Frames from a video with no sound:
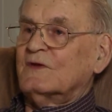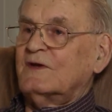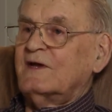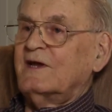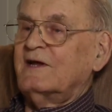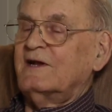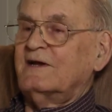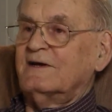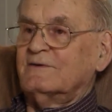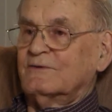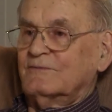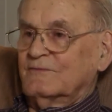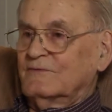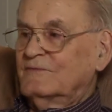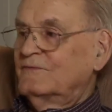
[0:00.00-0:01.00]
and
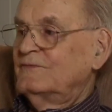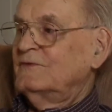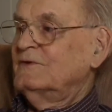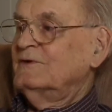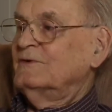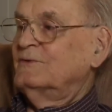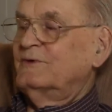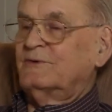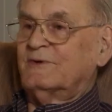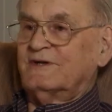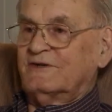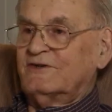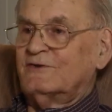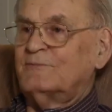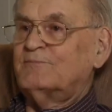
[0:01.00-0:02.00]
we
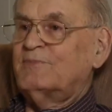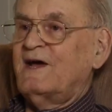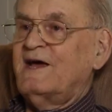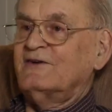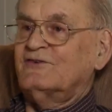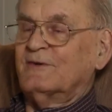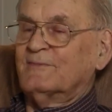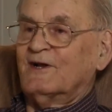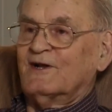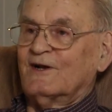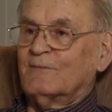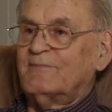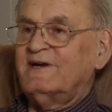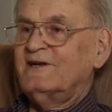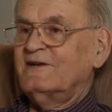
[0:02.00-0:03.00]
went just past him a little
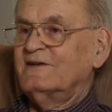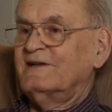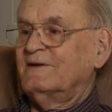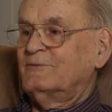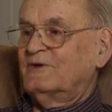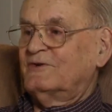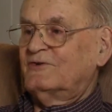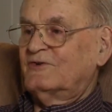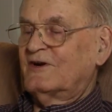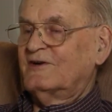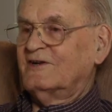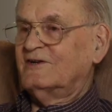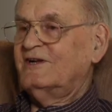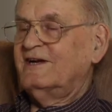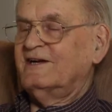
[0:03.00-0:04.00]
bit, and then we
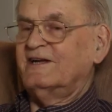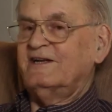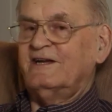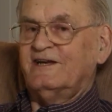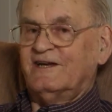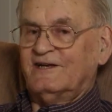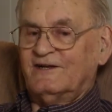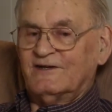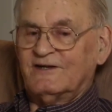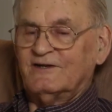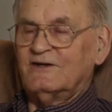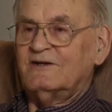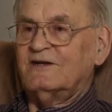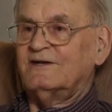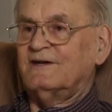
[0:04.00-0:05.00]
started digging in,
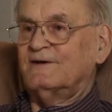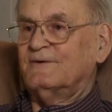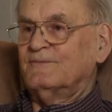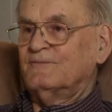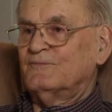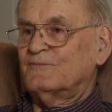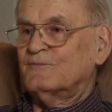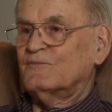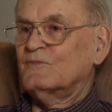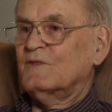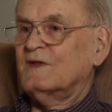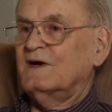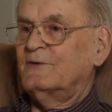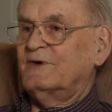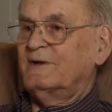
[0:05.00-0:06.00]
and
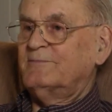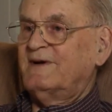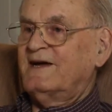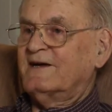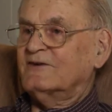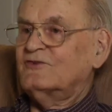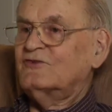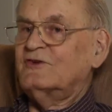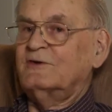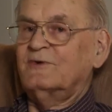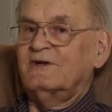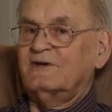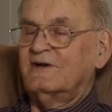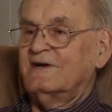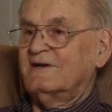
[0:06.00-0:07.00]
I went back to see
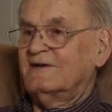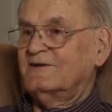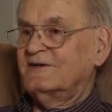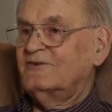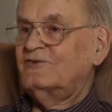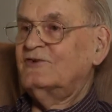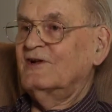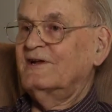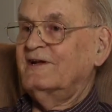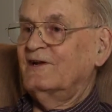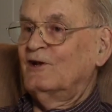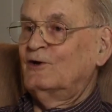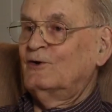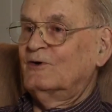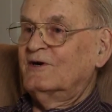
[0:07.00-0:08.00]
whether or not he still had a
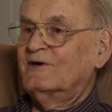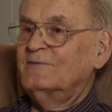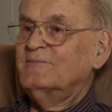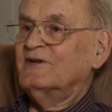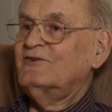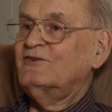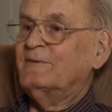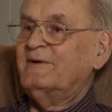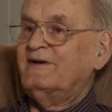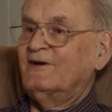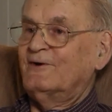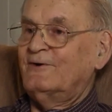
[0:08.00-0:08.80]
Luger, but somebody had